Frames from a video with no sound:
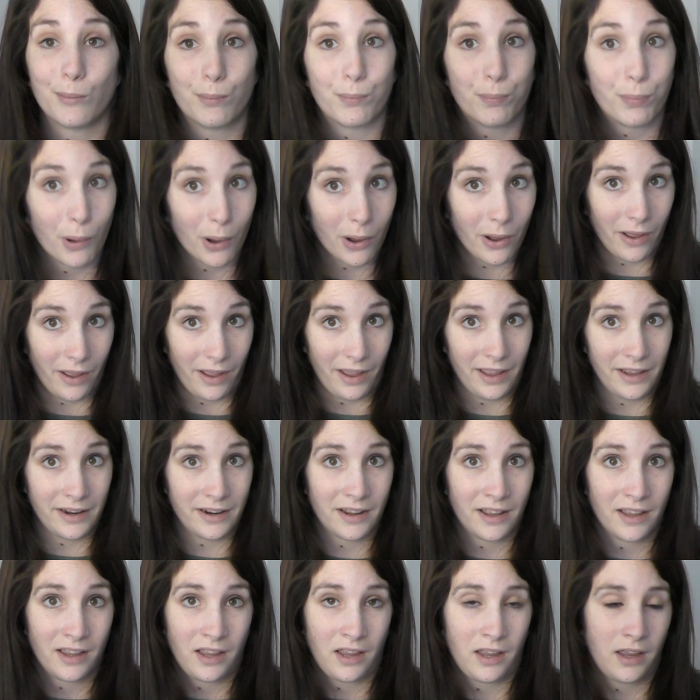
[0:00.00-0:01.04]
but
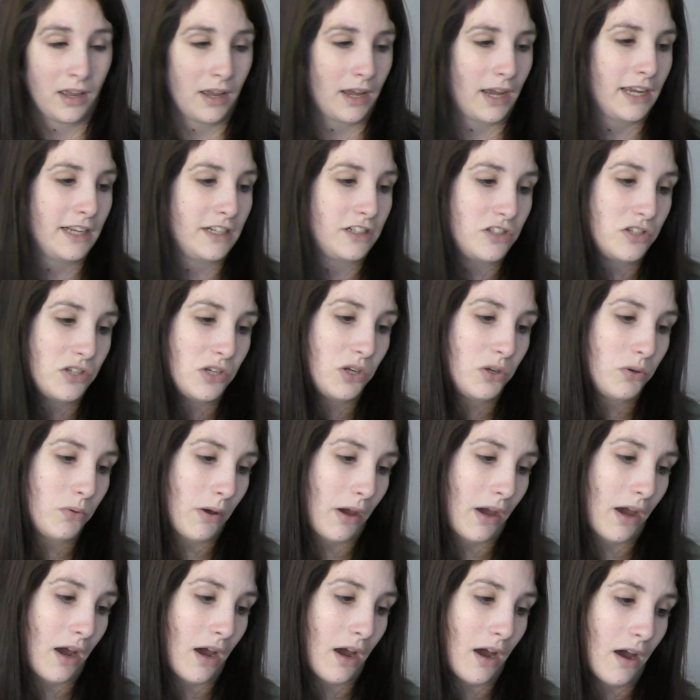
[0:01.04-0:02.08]
I do
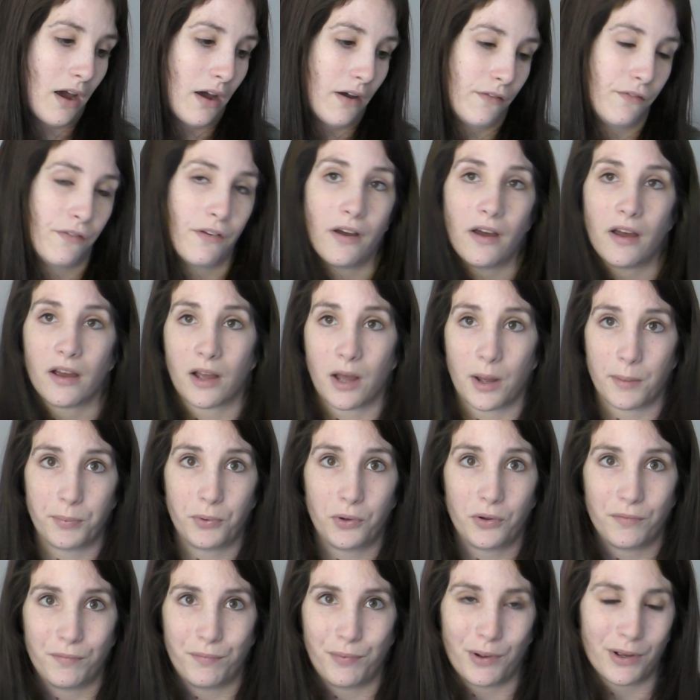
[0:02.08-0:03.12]
have a
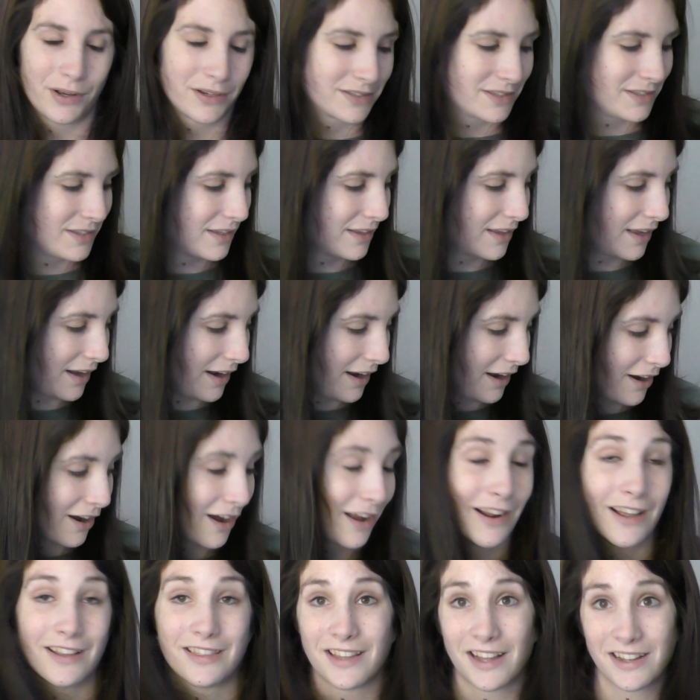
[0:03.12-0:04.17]
couple of books that I
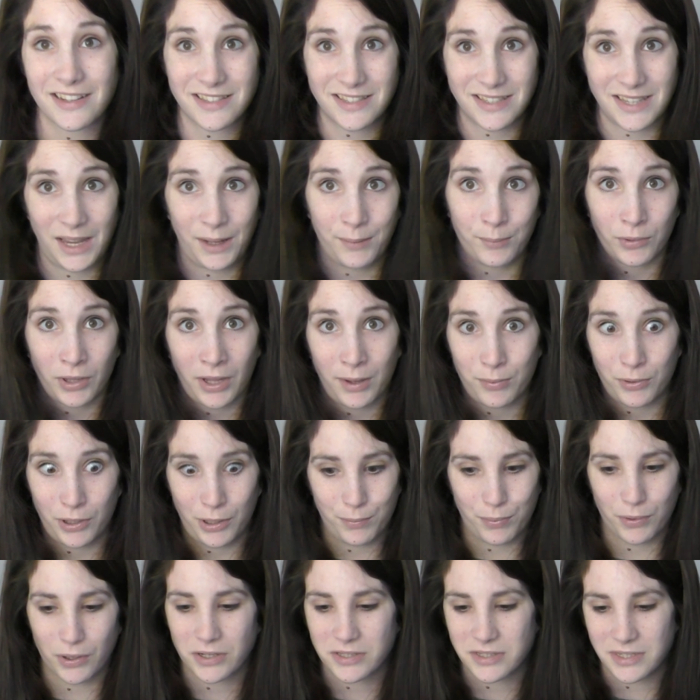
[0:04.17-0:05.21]
got at that same library
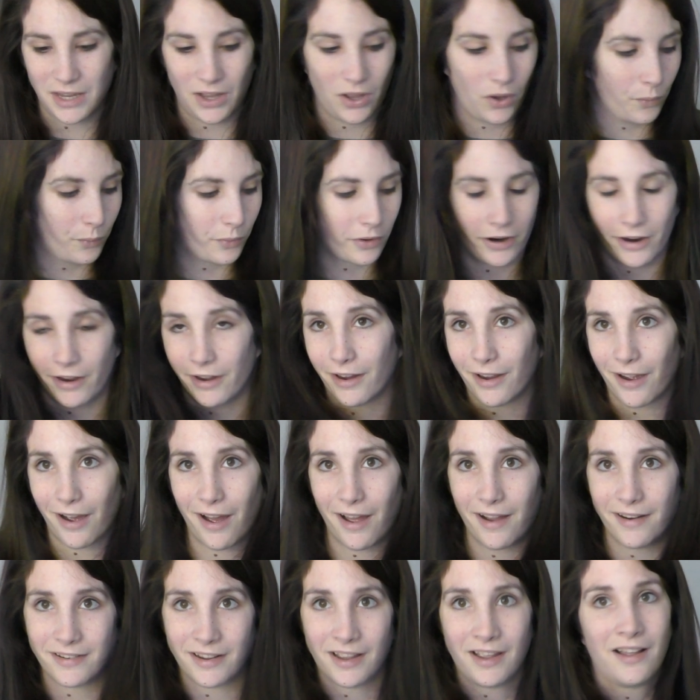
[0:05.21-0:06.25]
book sale where I
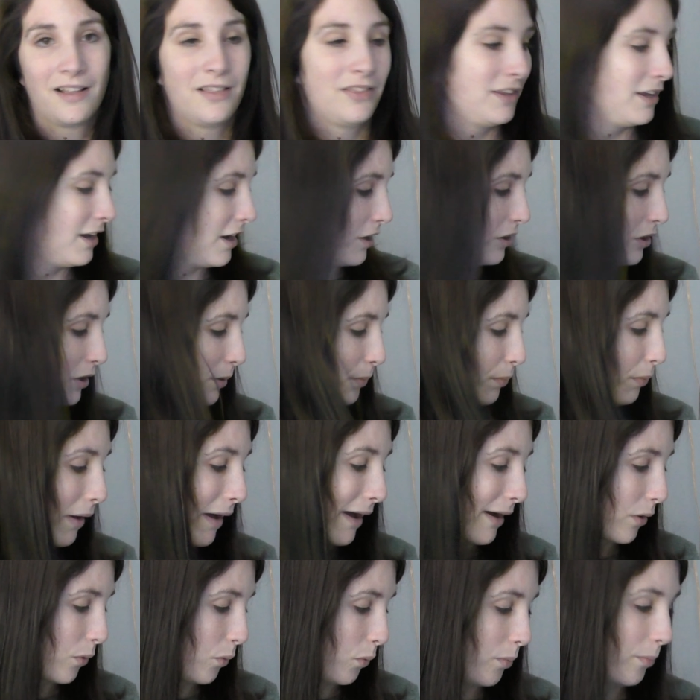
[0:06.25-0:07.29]
got The Other
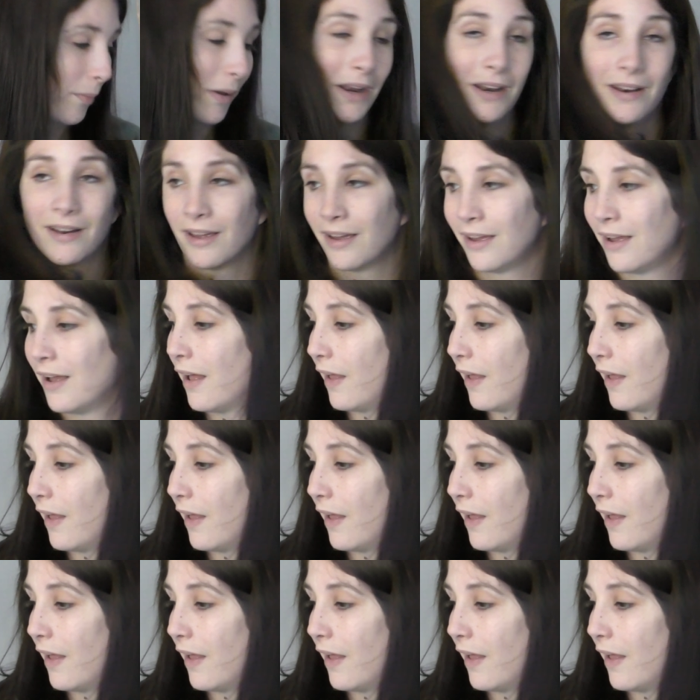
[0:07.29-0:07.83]
Black Woman.